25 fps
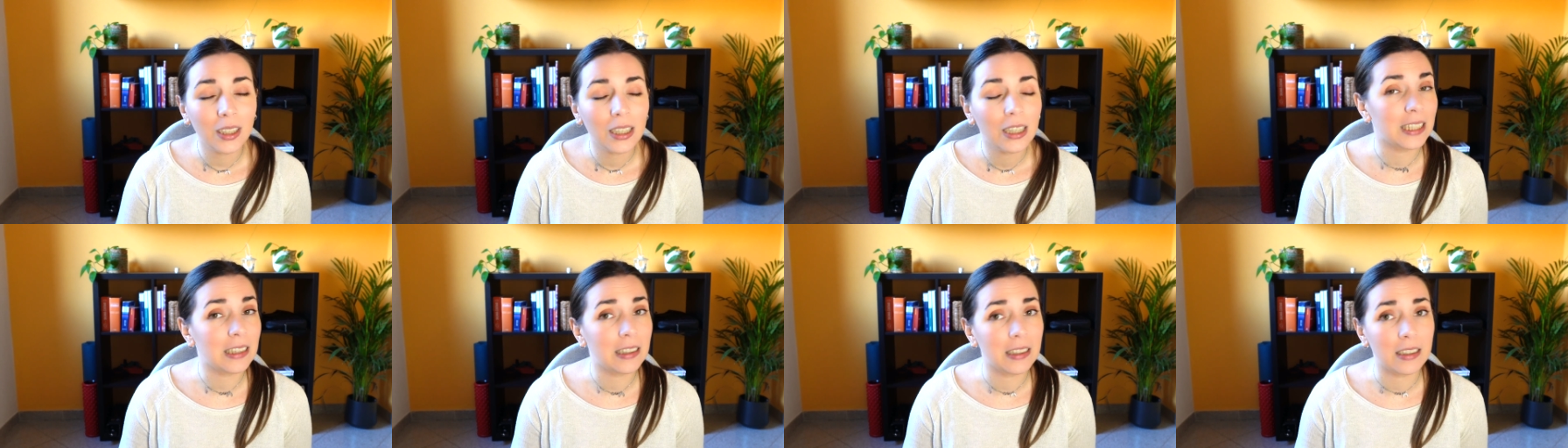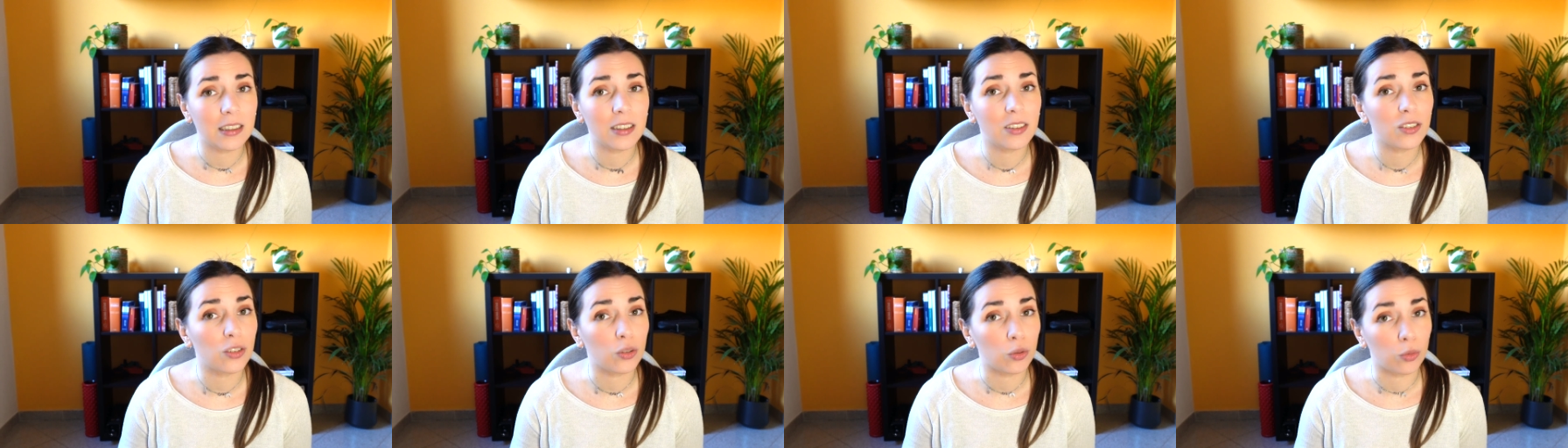It
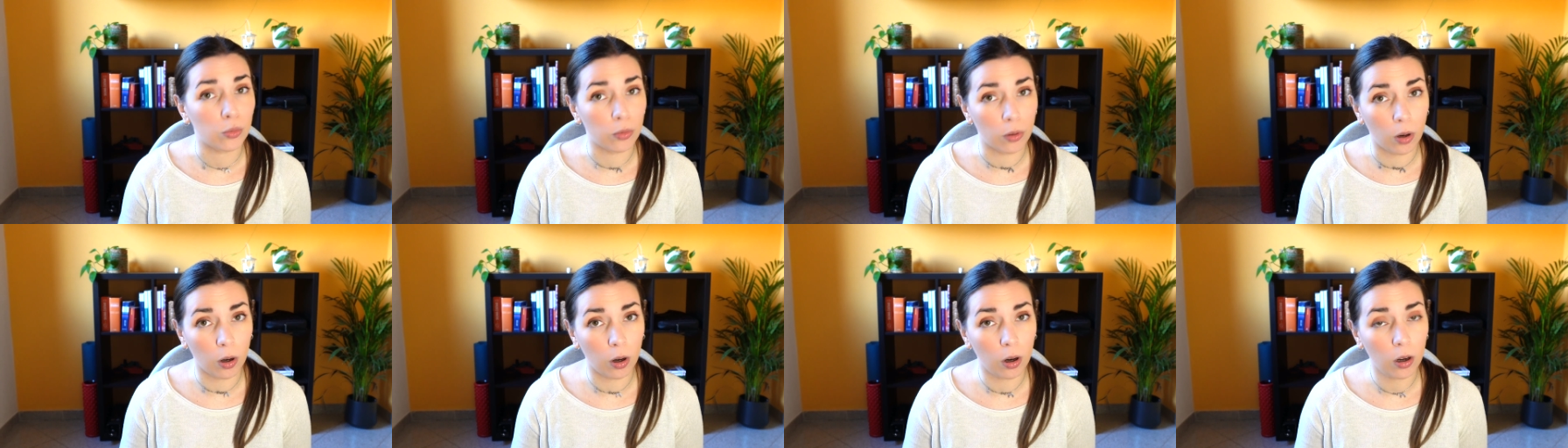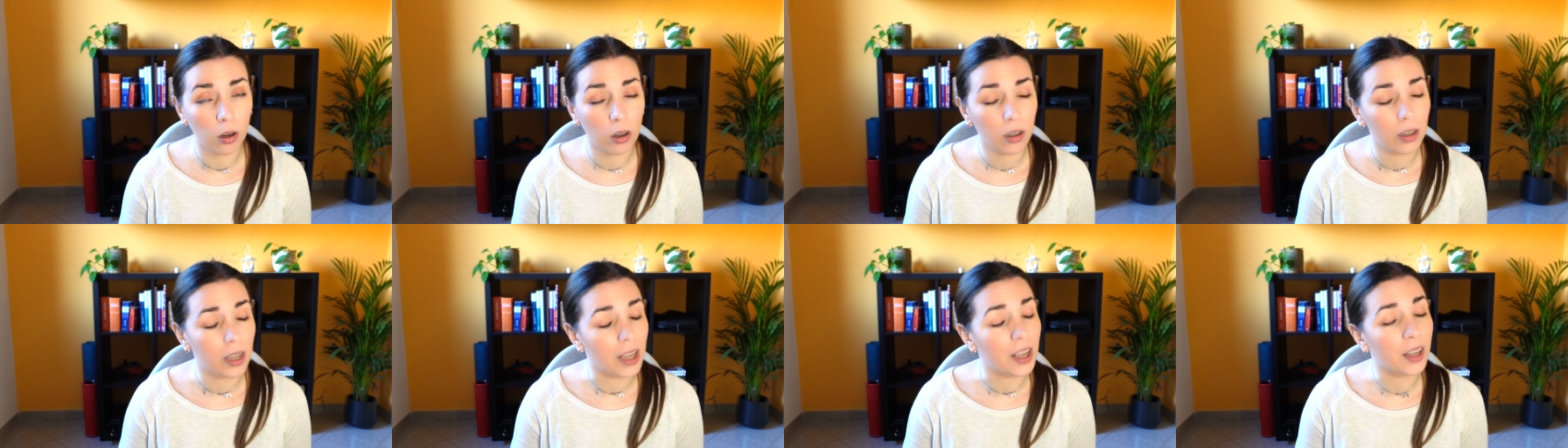is
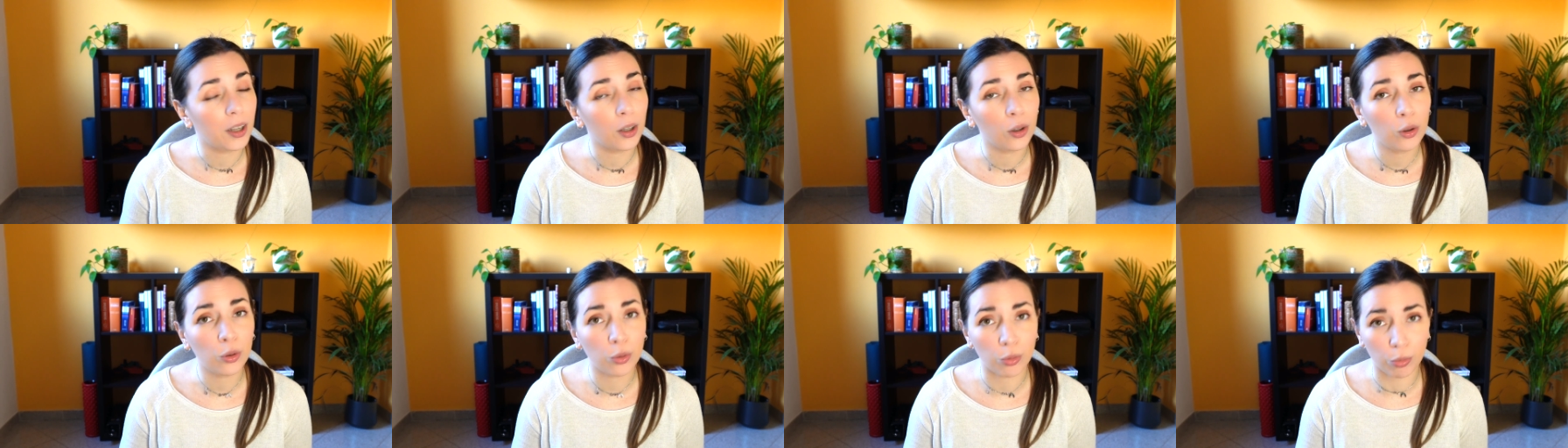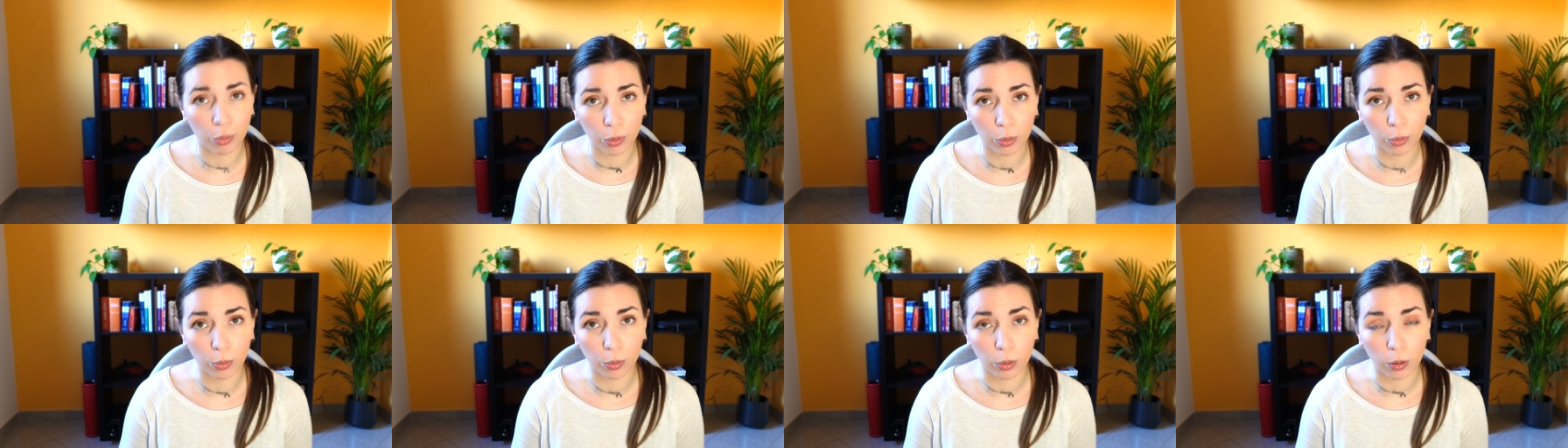raw and
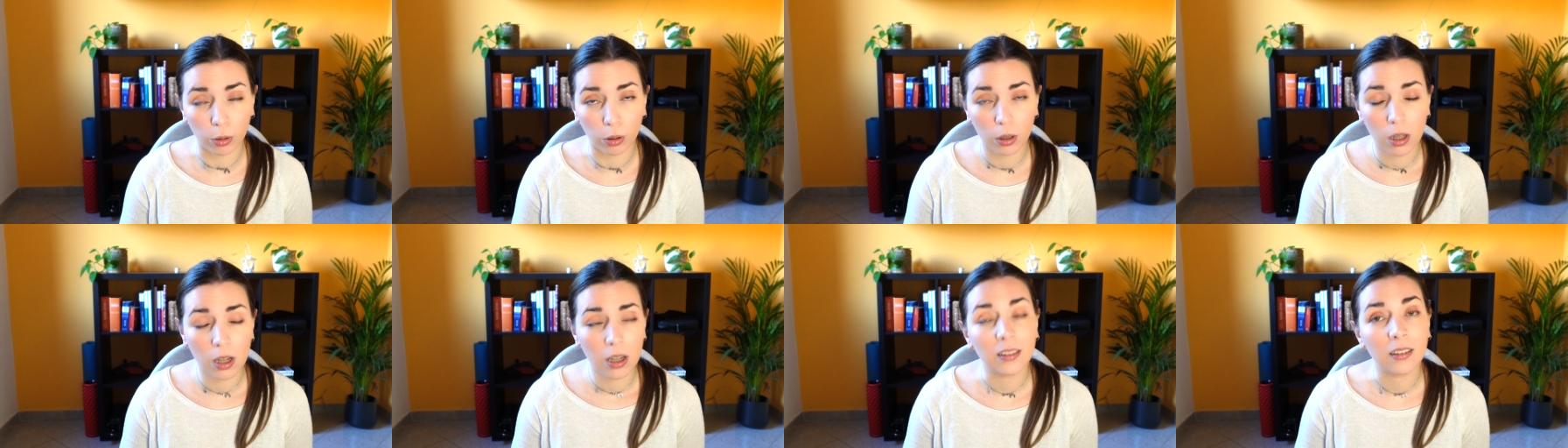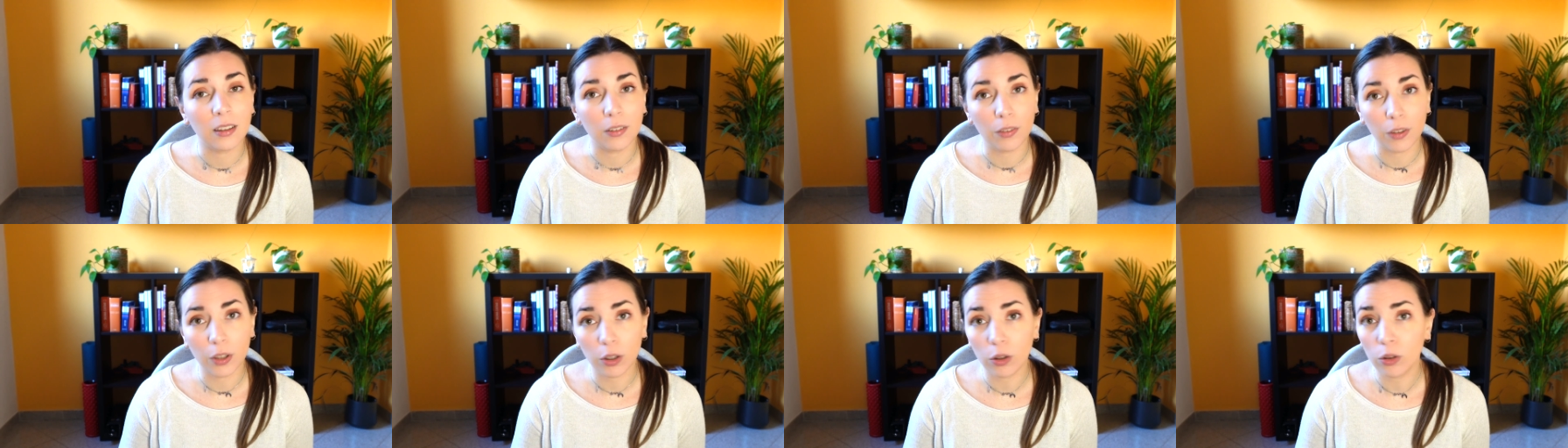cruel,
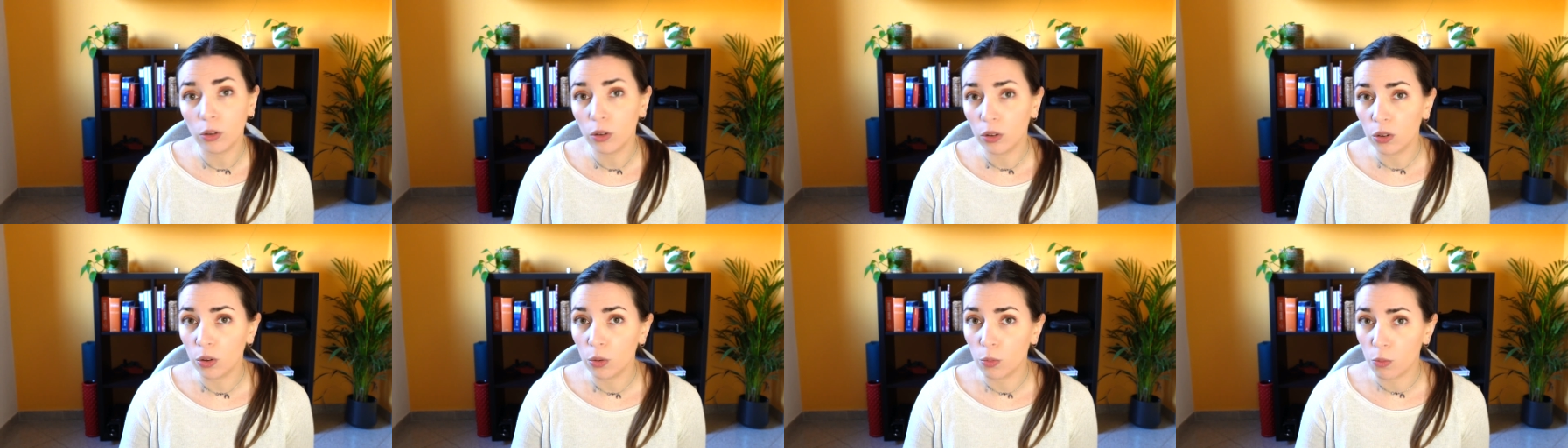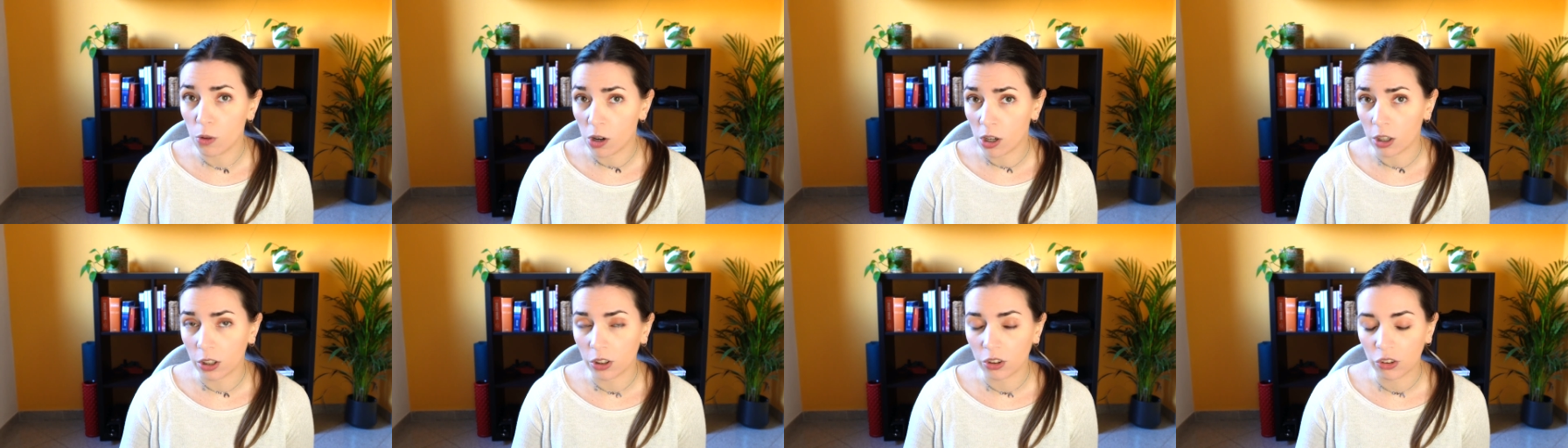difficult to
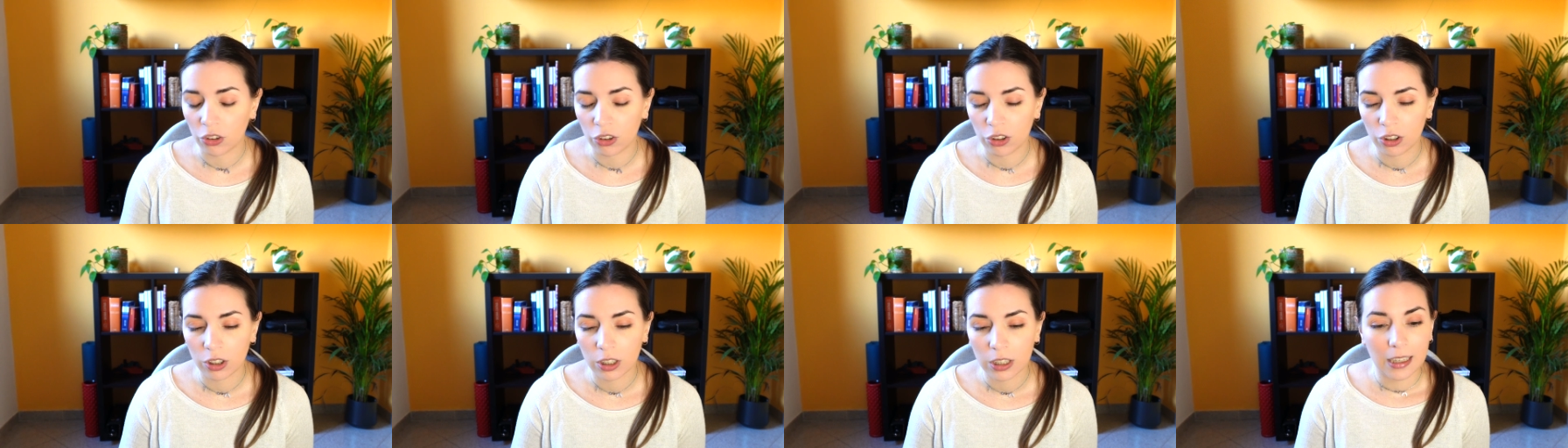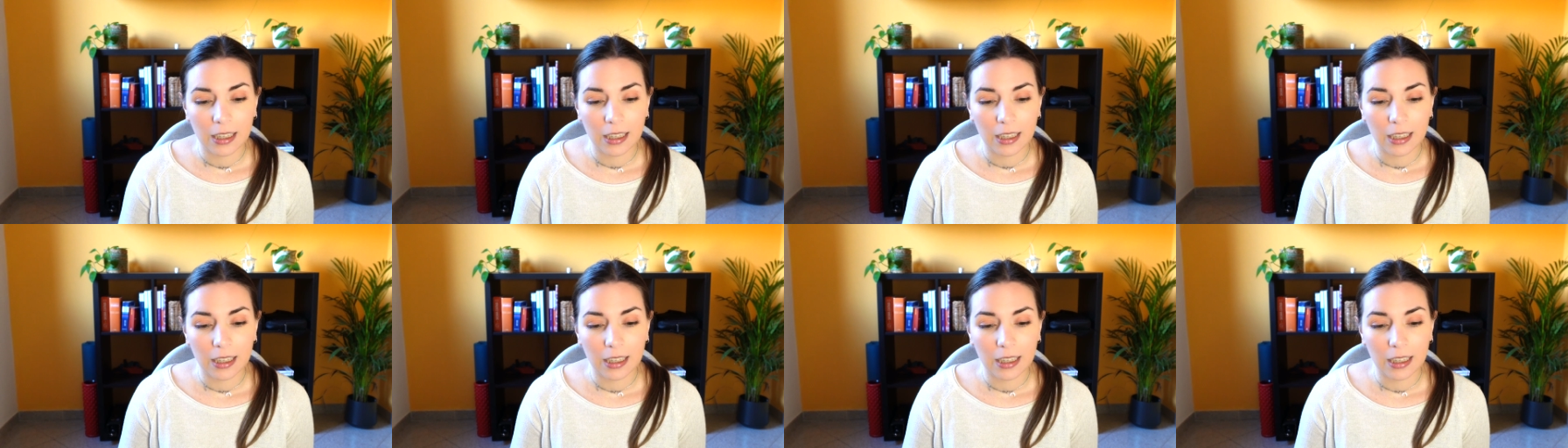watch,